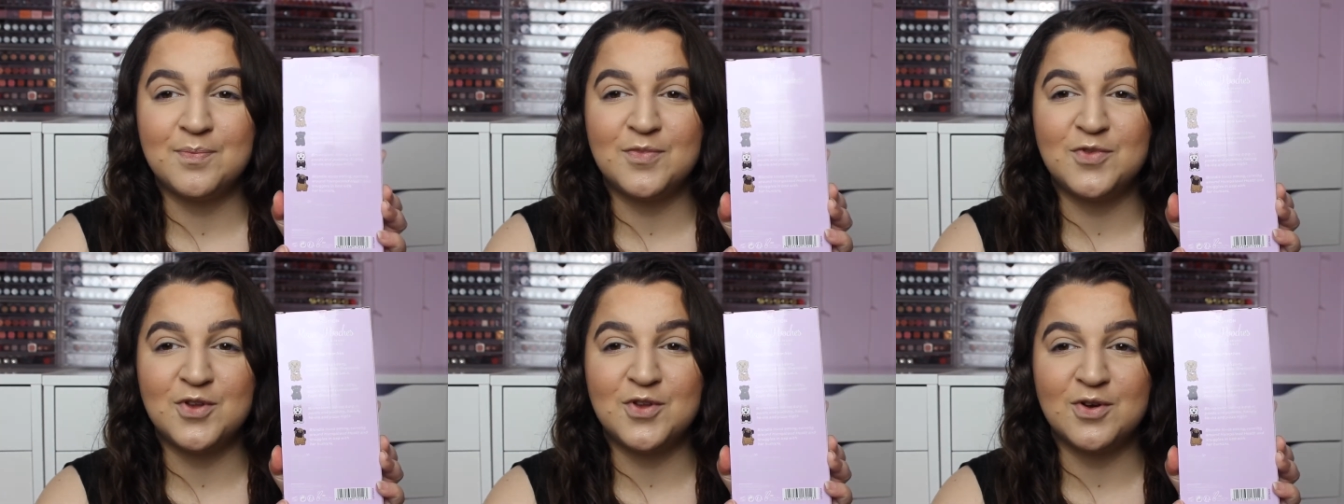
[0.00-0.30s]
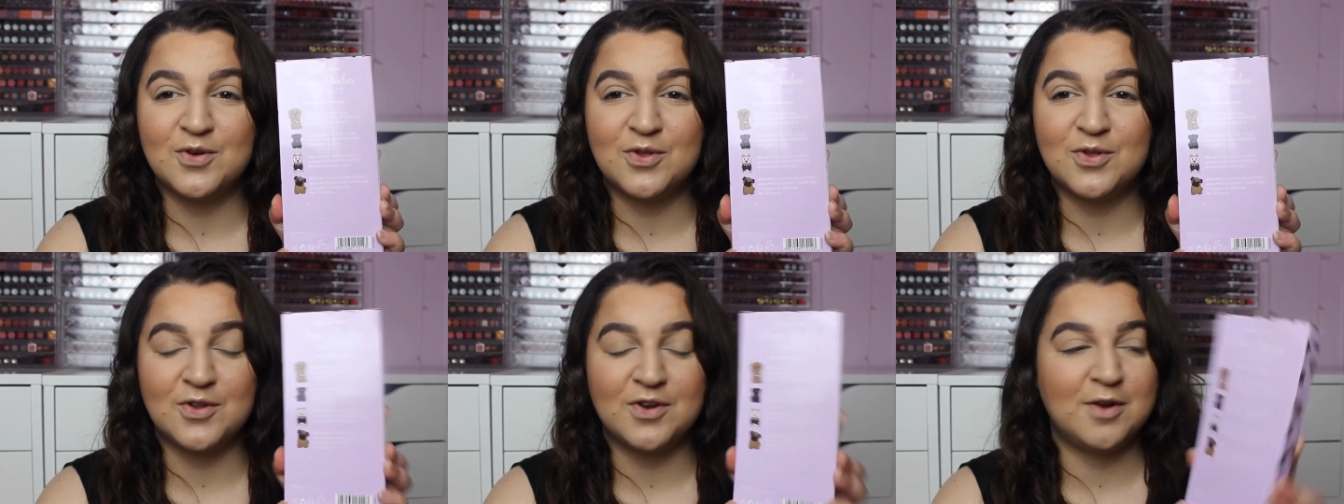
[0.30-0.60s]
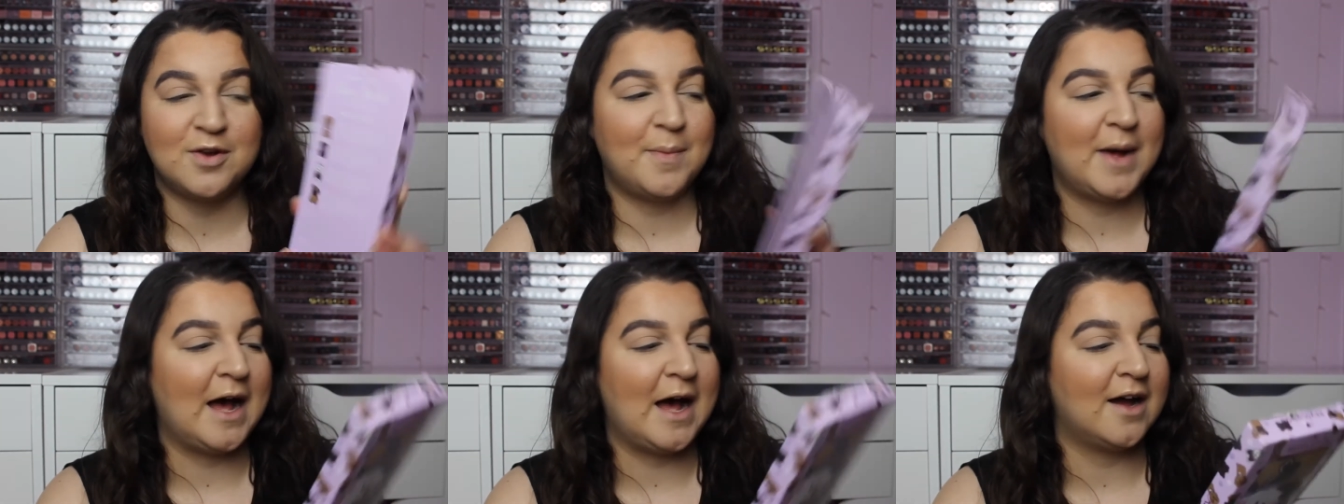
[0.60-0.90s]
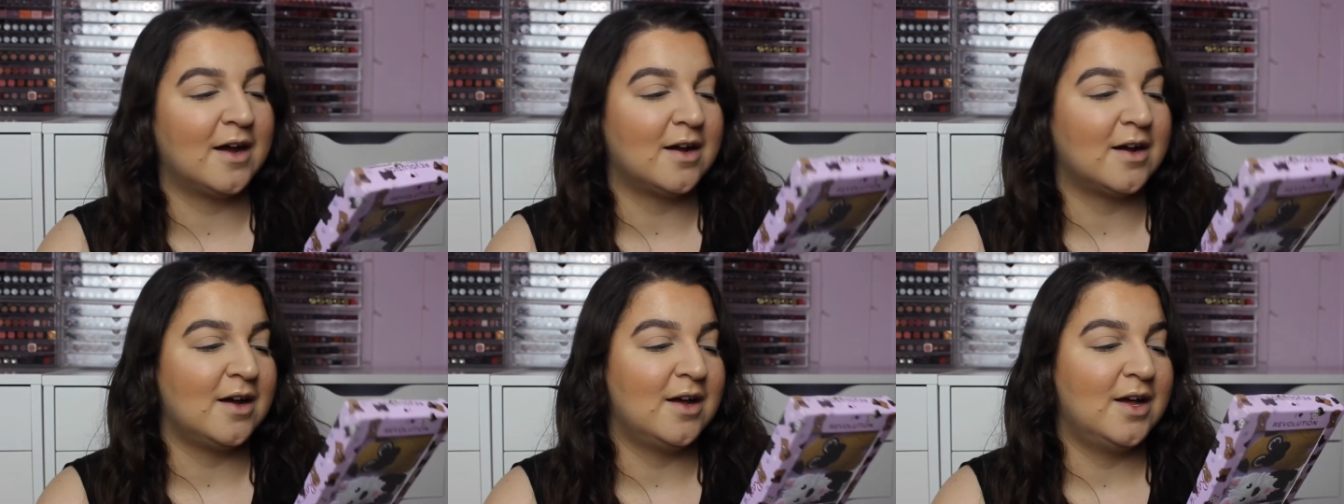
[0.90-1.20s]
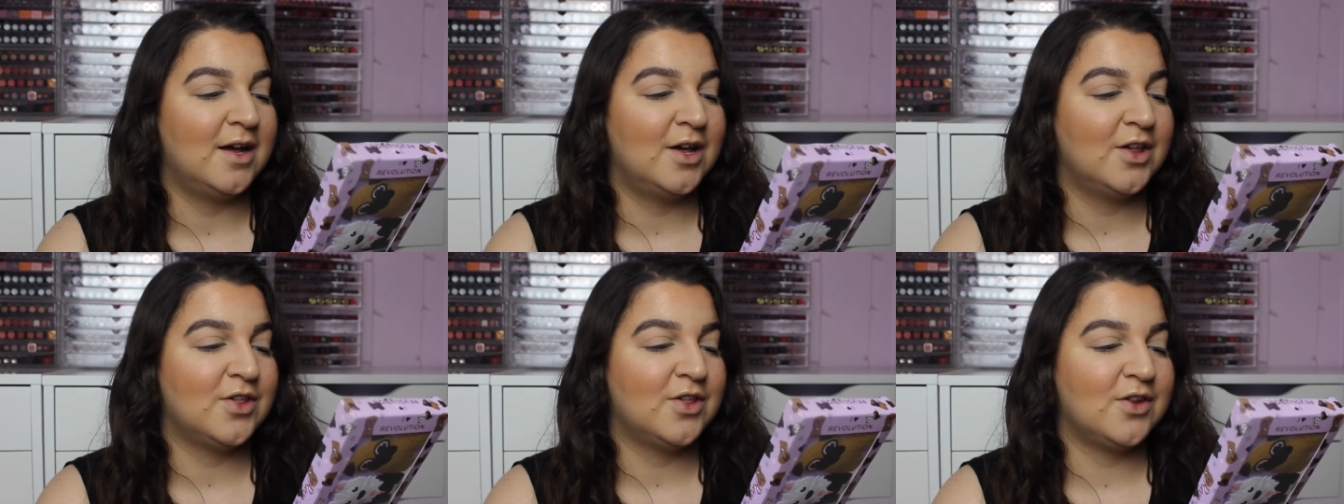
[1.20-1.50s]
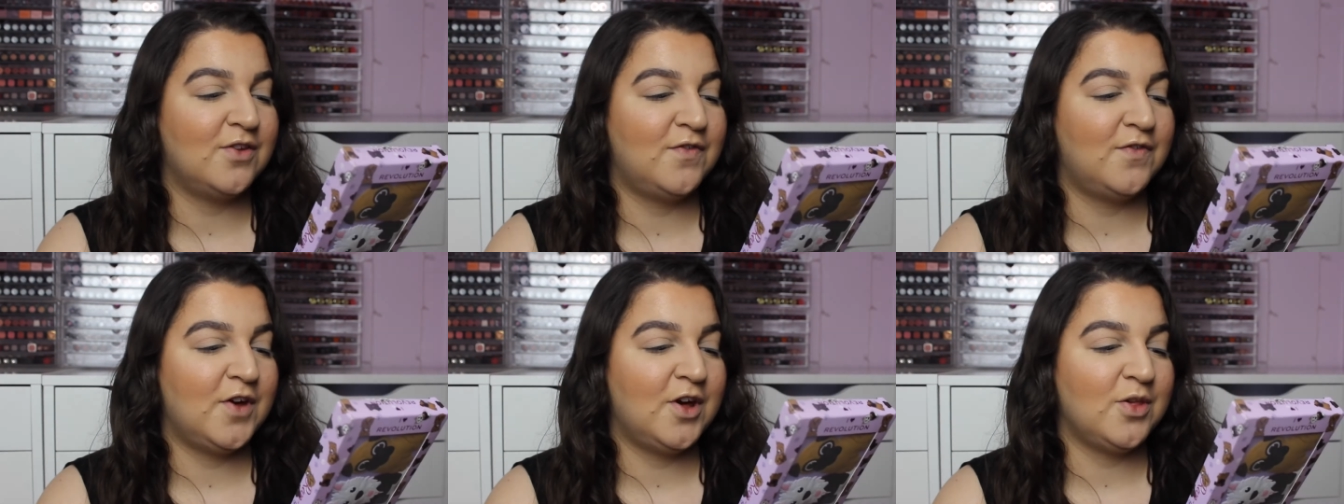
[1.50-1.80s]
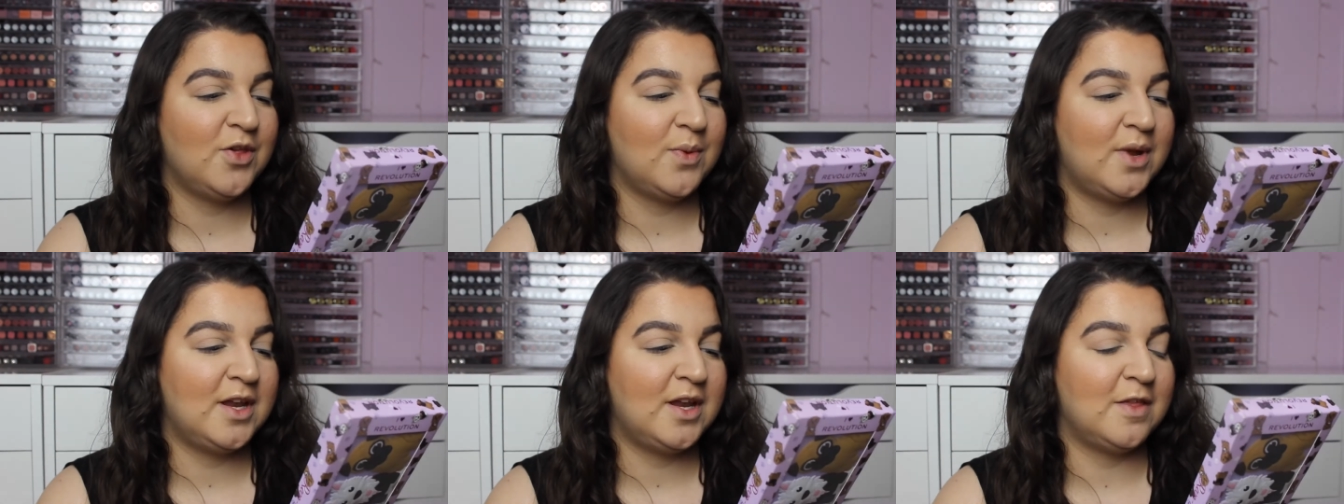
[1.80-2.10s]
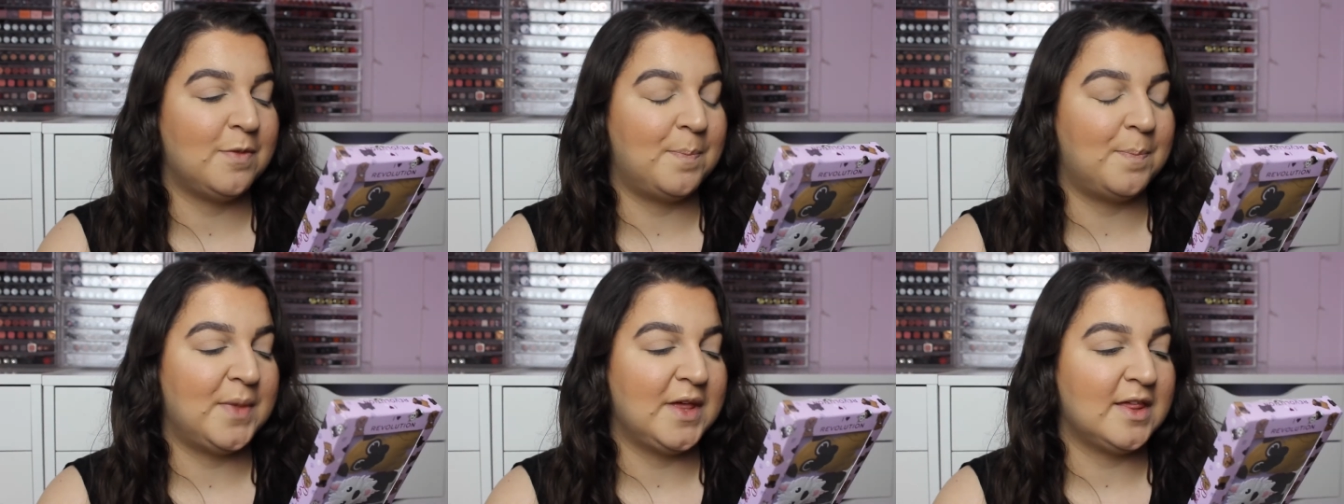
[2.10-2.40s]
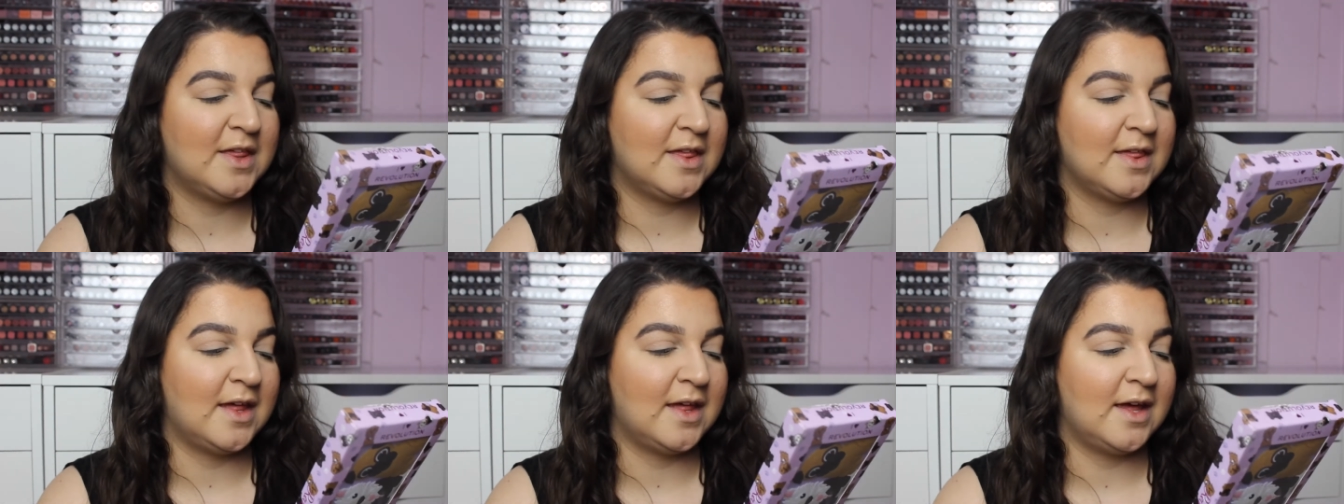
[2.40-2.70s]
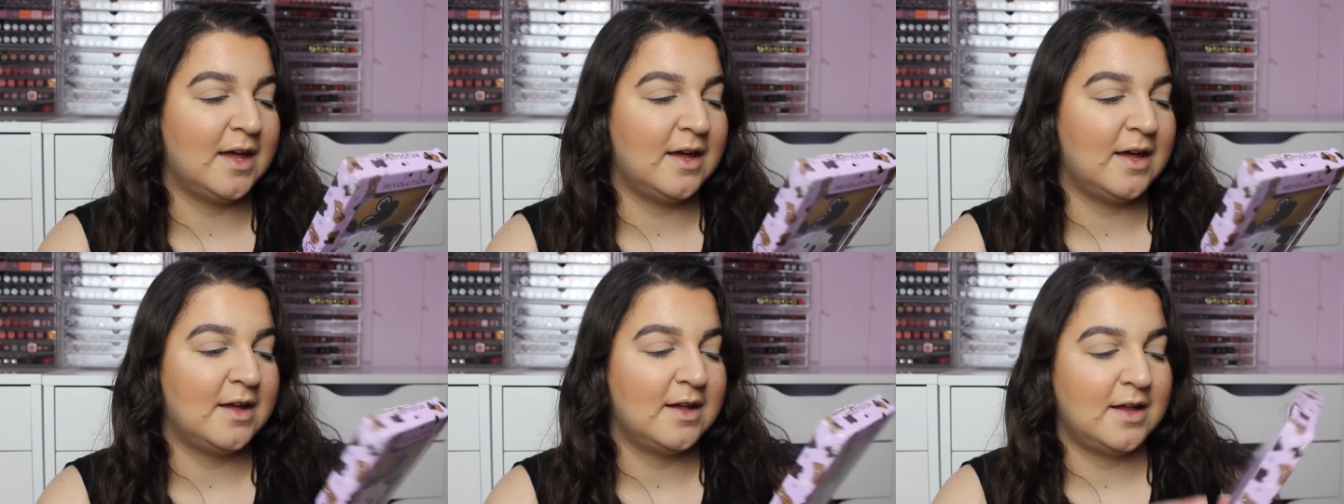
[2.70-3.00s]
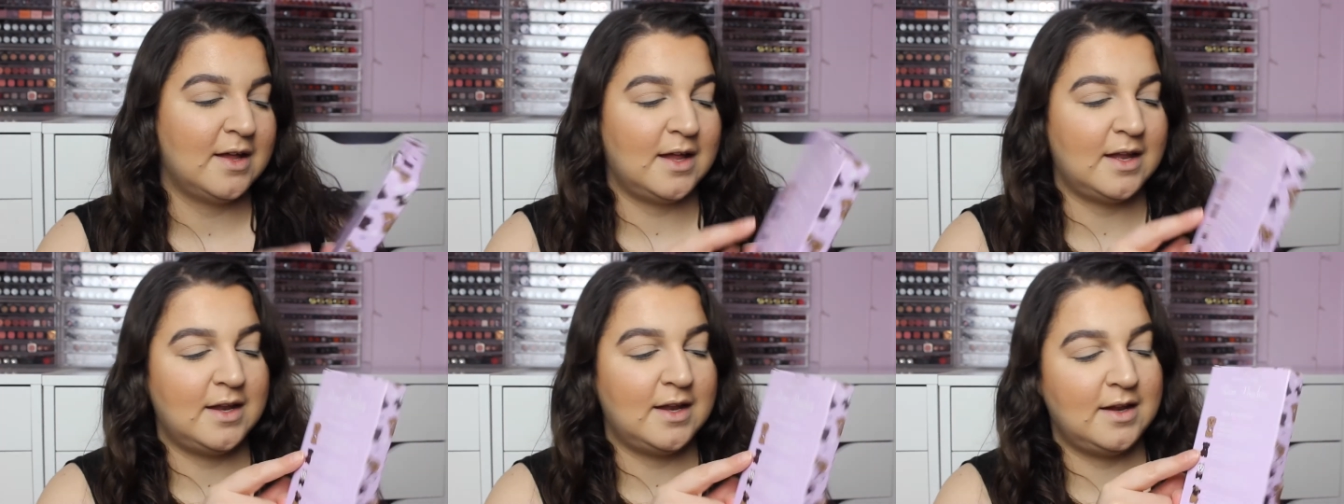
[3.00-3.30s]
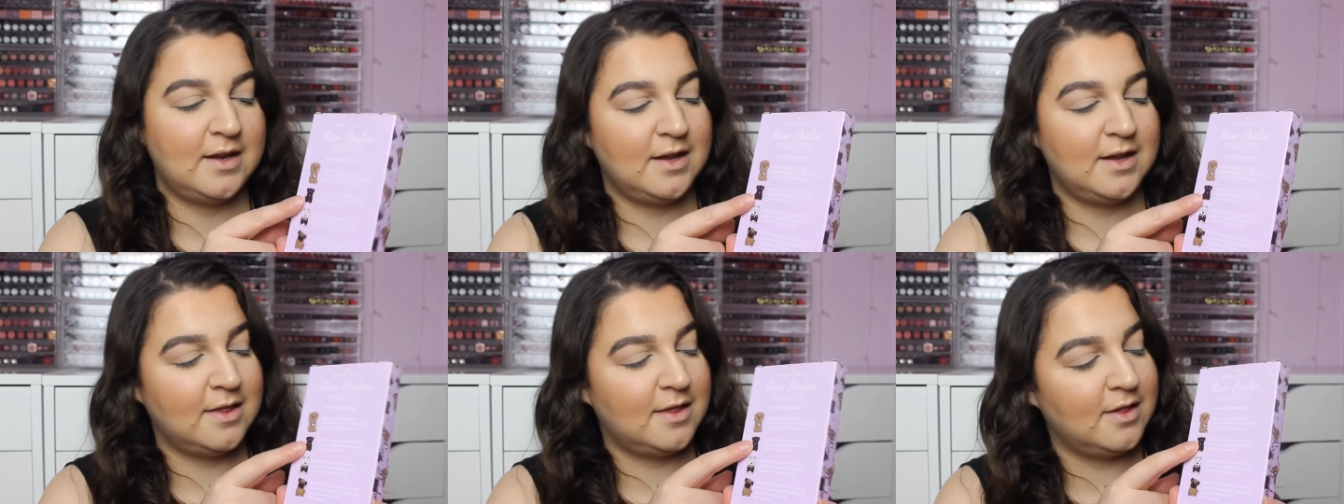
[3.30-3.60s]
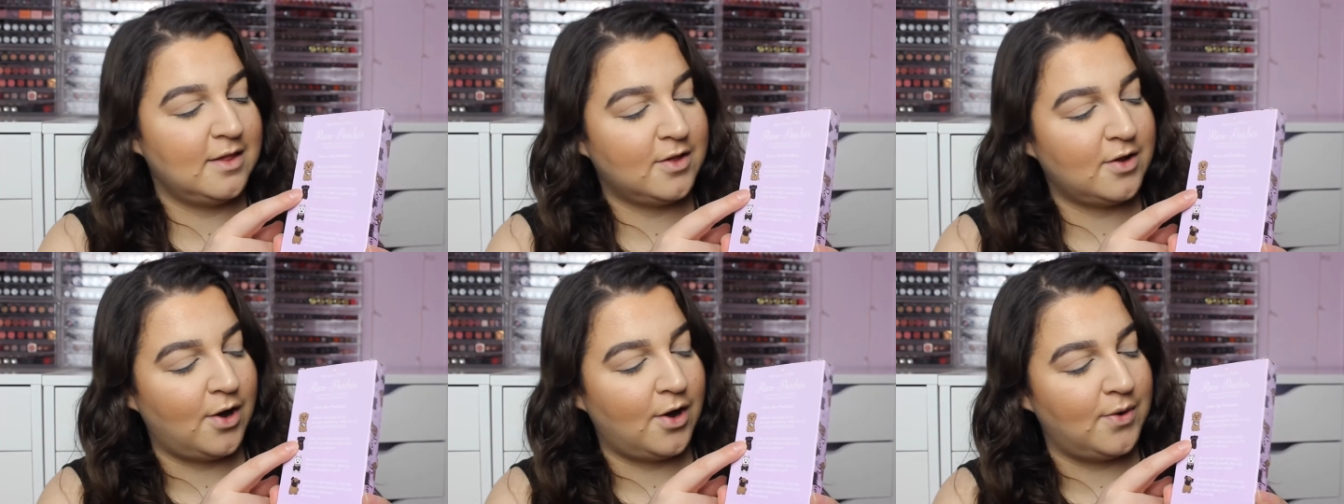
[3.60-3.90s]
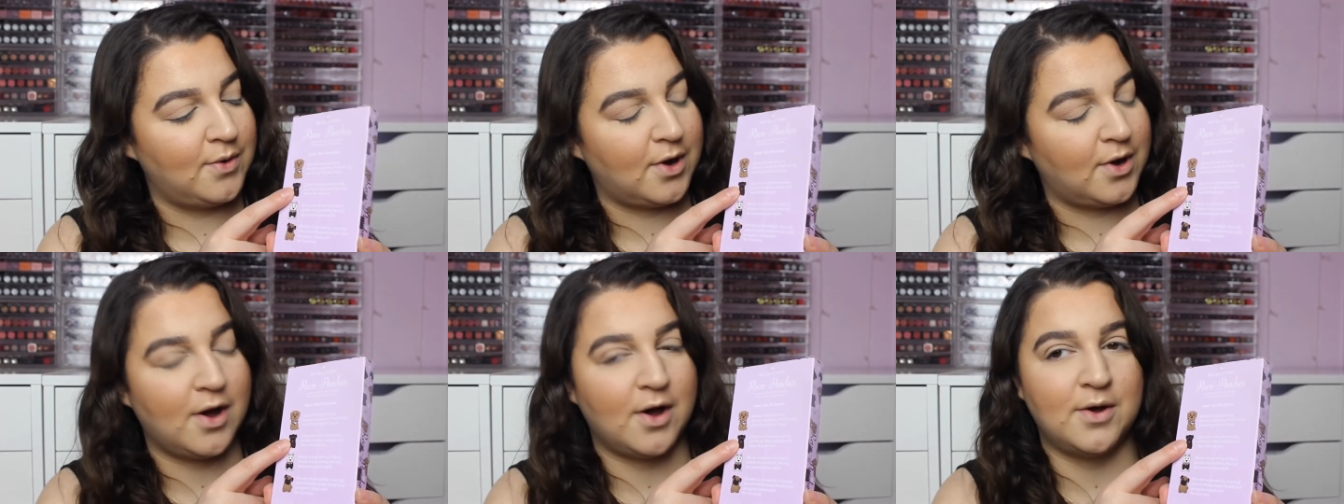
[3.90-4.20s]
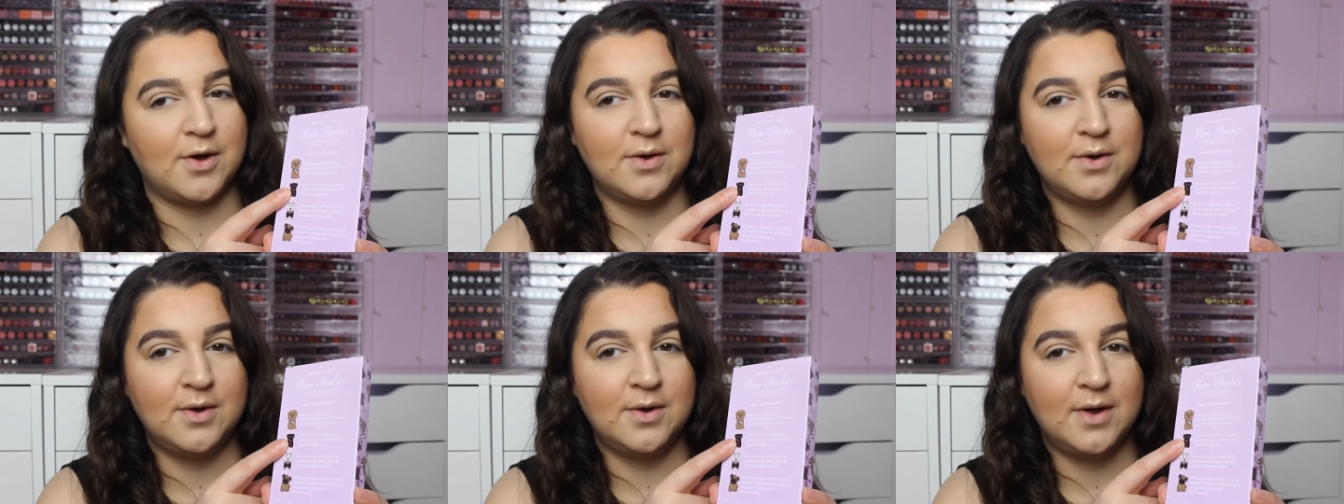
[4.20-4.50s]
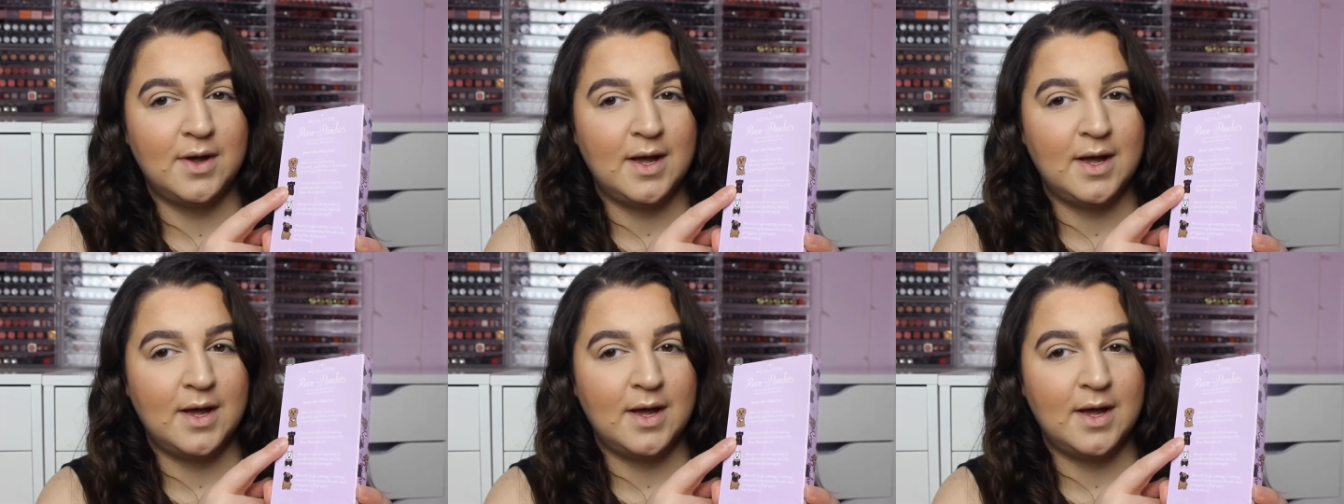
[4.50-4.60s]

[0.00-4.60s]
dogs on the back. So the first one is Biscuit and then this is Coco